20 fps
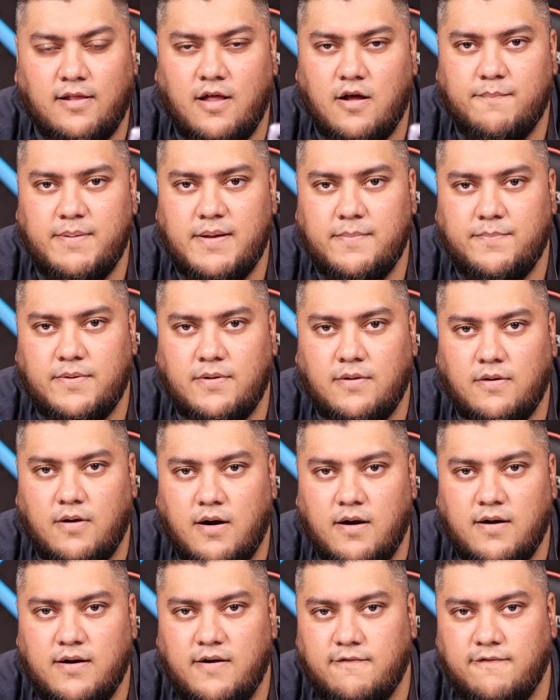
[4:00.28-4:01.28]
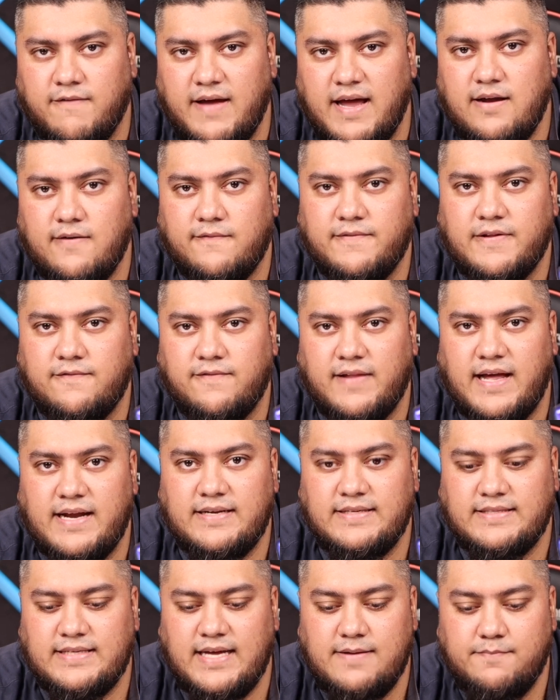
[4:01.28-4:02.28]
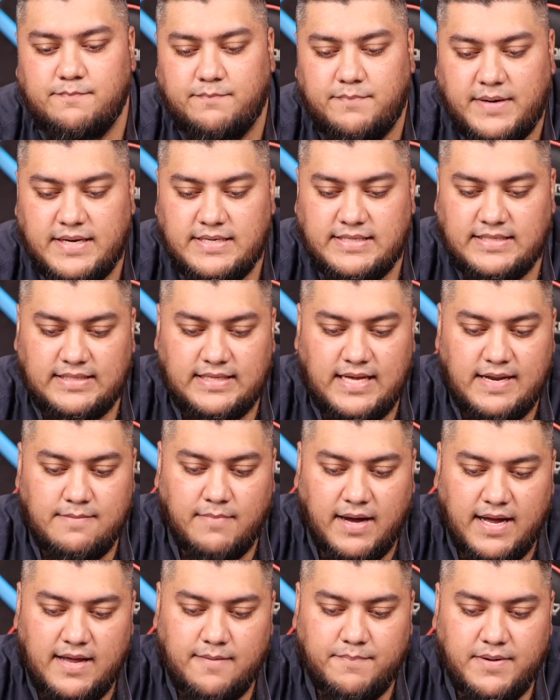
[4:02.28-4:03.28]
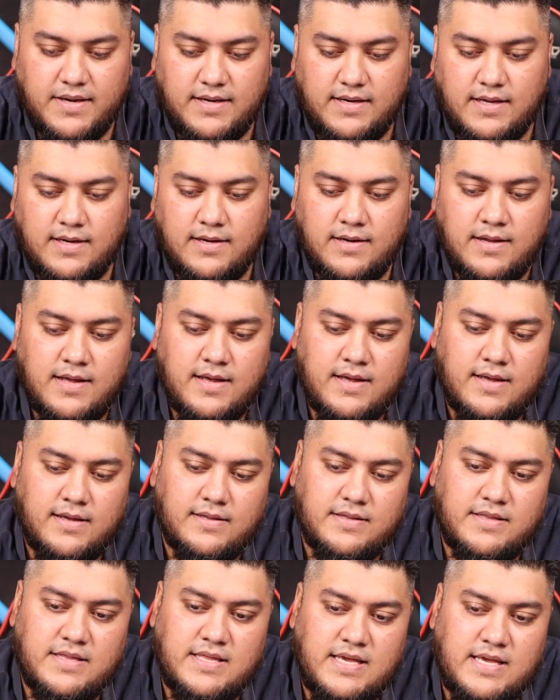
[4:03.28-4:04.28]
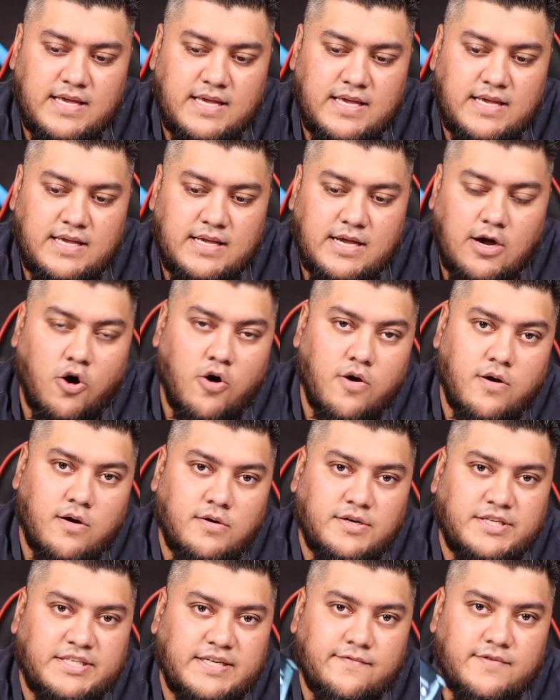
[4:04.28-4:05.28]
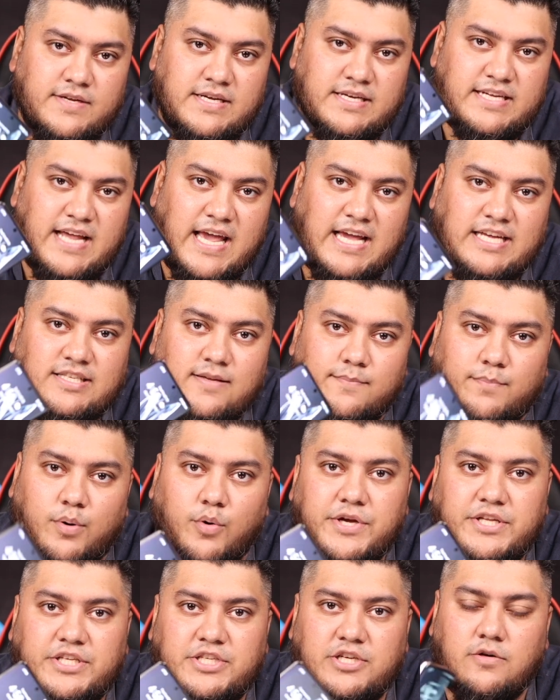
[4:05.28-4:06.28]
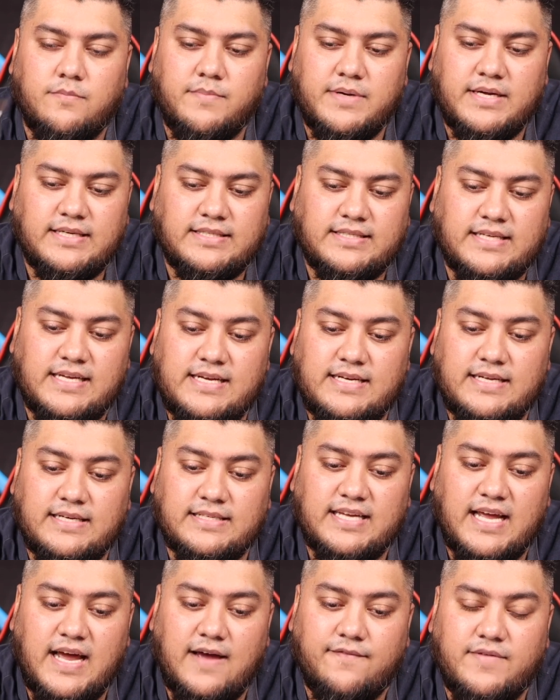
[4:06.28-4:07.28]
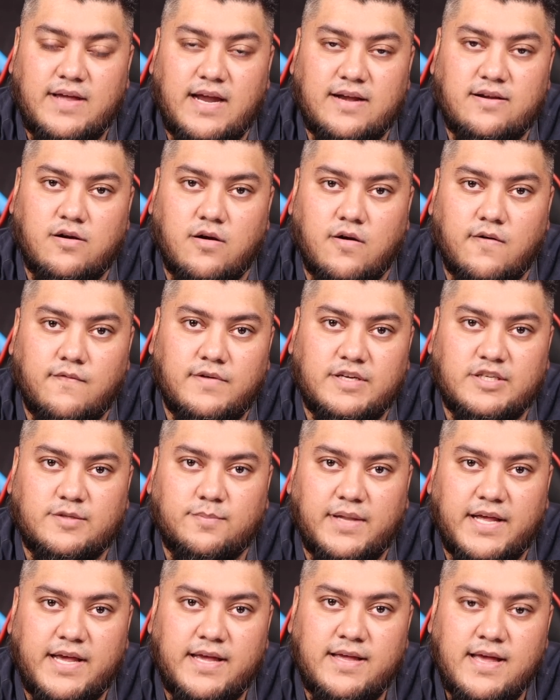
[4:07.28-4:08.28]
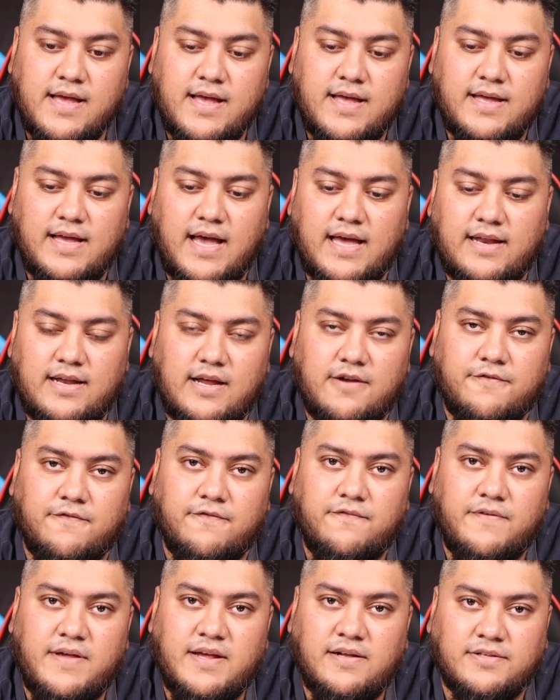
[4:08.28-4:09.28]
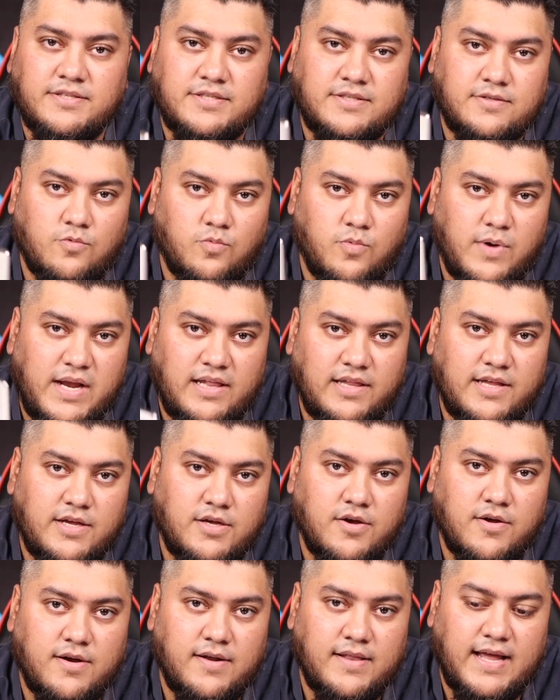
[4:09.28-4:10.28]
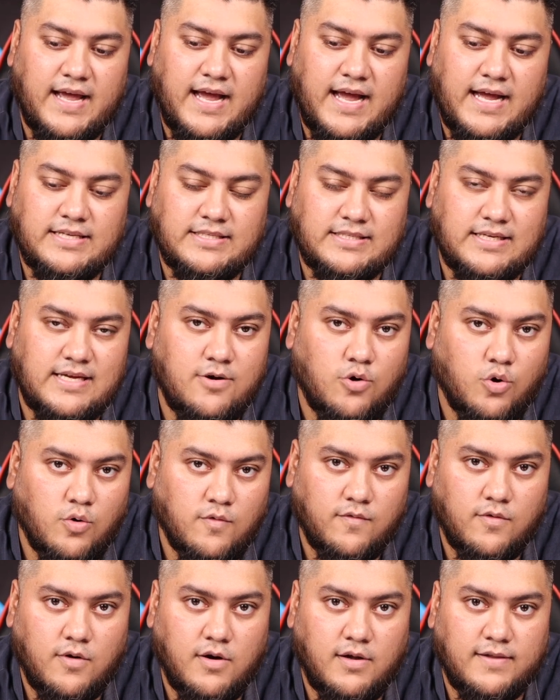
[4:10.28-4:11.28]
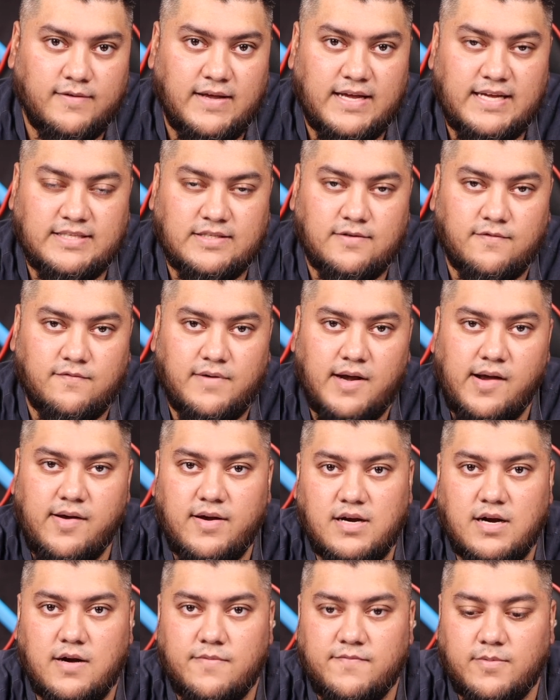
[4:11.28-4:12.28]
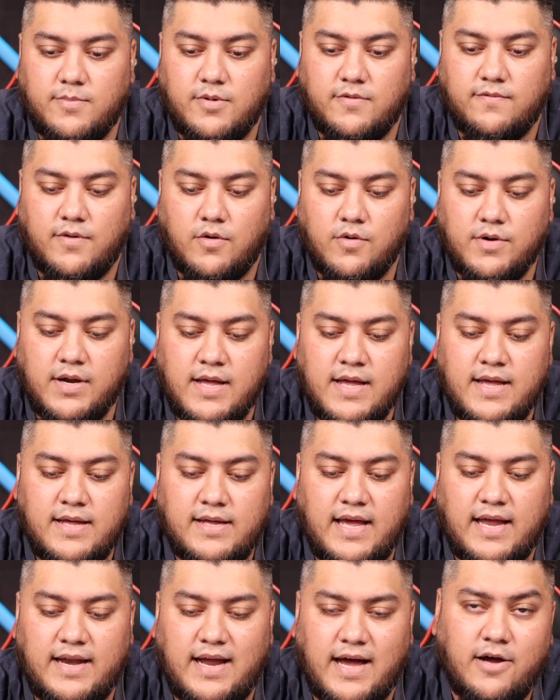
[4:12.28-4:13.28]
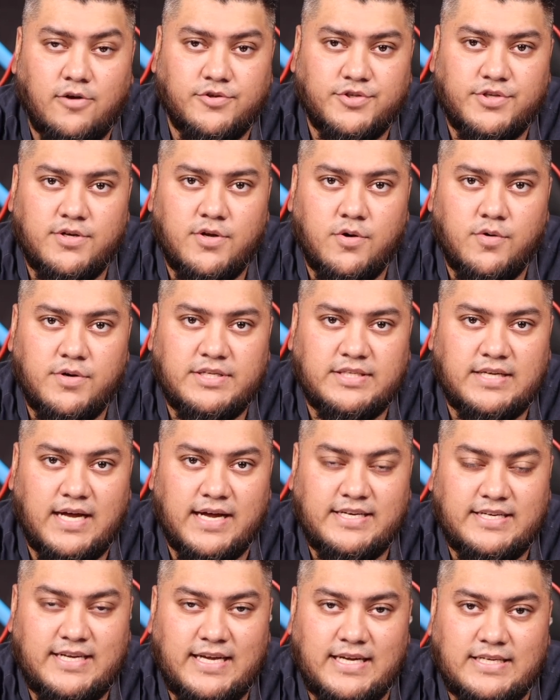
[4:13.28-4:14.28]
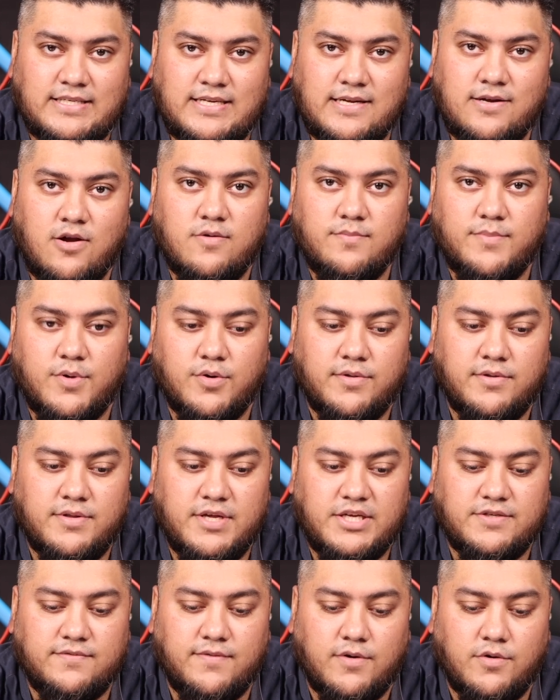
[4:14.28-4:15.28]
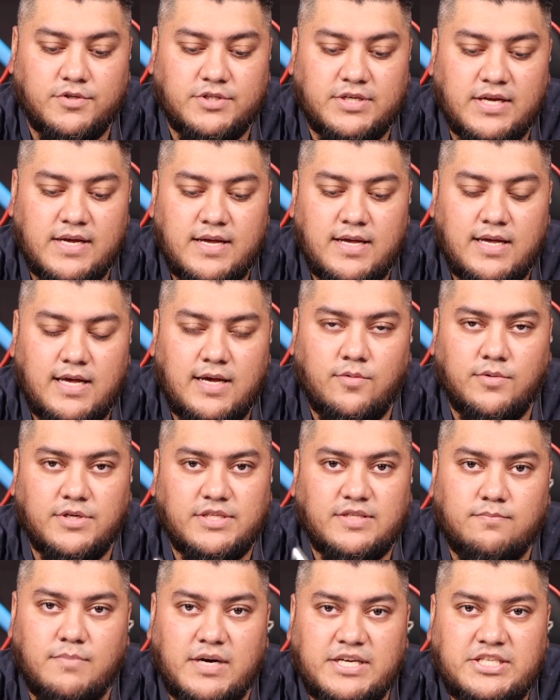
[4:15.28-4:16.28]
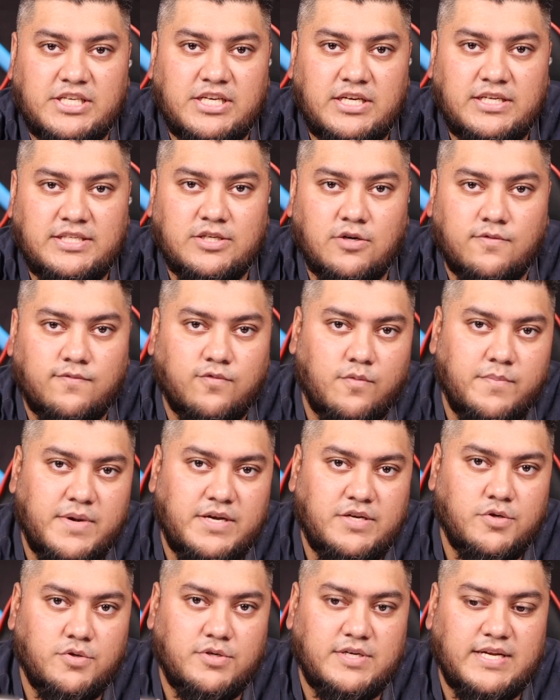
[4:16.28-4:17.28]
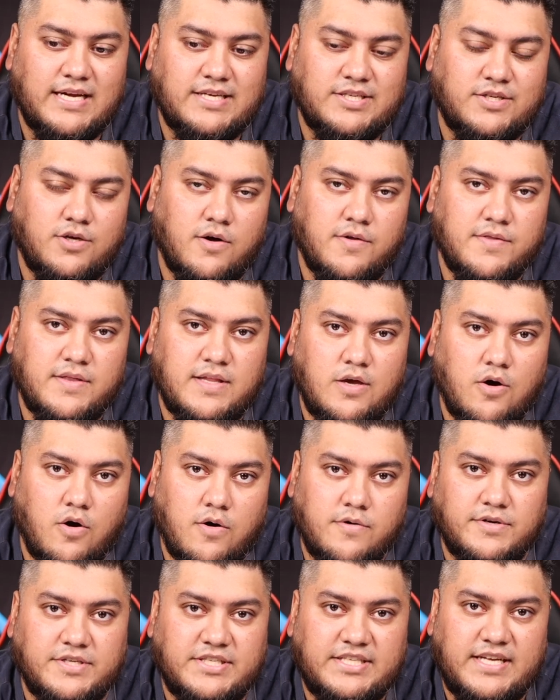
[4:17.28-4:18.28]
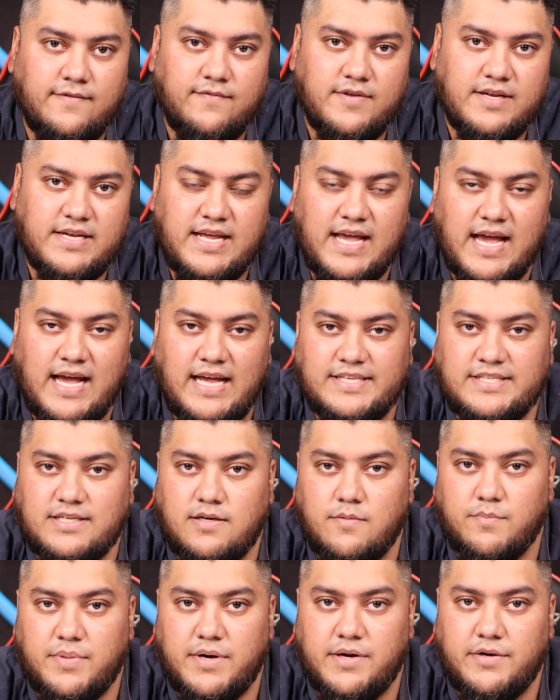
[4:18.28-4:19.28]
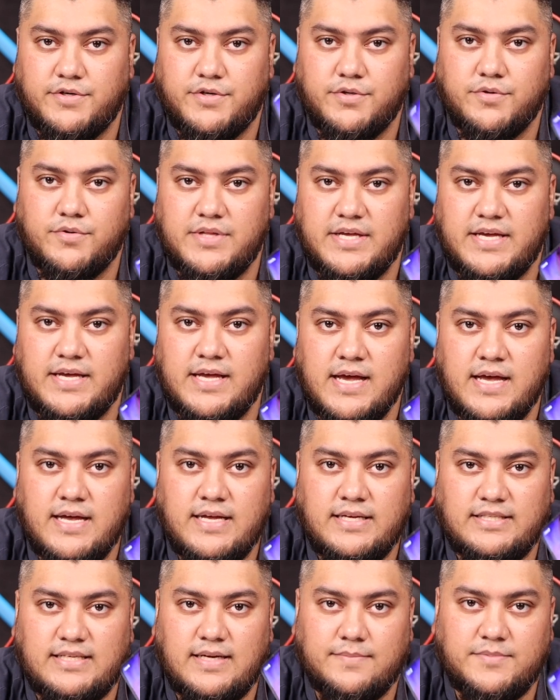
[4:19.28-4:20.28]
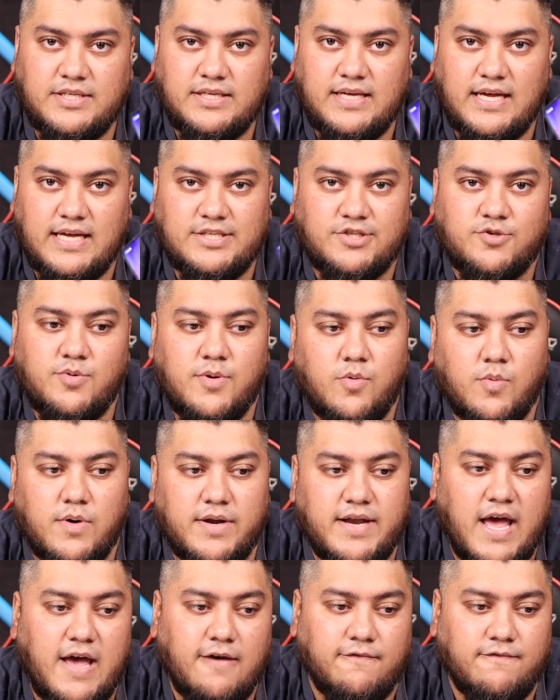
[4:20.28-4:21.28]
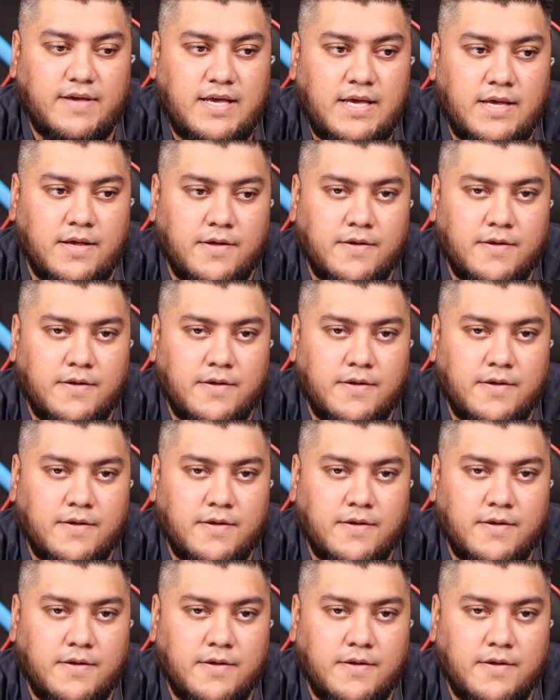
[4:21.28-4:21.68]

lot of people are a fan of the flat design, but in my opinion, the Honor 70 takes the points here because it does have that curved display and it feels really good in the hands. It overall is a very comfortable phone. And I also noticed I texted on both of these phones. It was much easier for me to text on the Honor 70 as compared to the Samsung S21 FE.